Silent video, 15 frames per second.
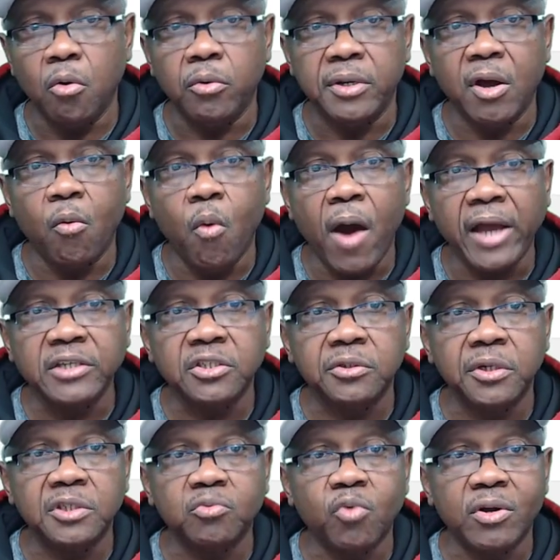Now watch
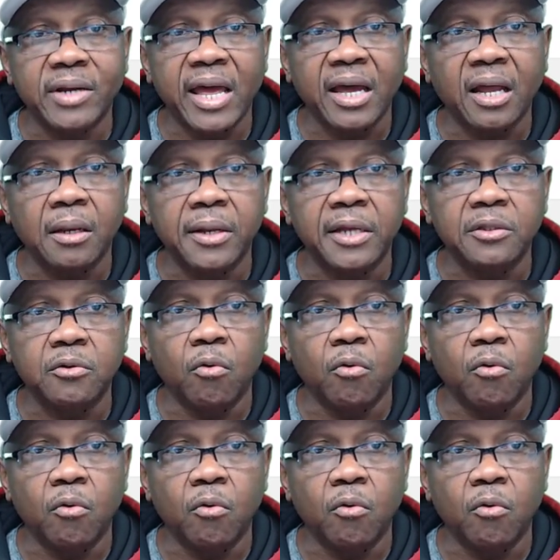this when I click the